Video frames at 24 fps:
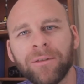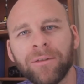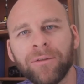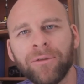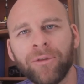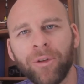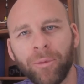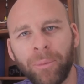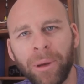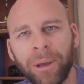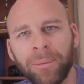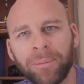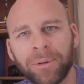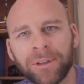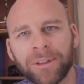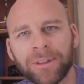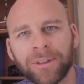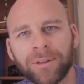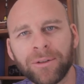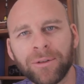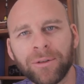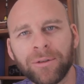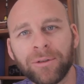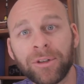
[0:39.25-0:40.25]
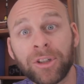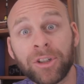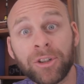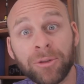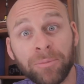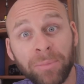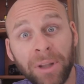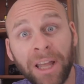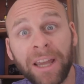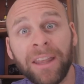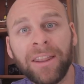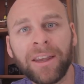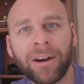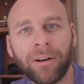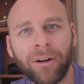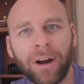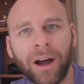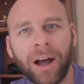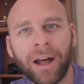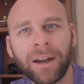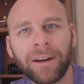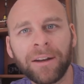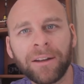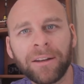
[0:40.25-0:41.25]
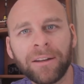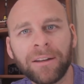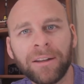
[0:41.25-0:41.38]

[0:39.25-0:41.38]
for people to display their art.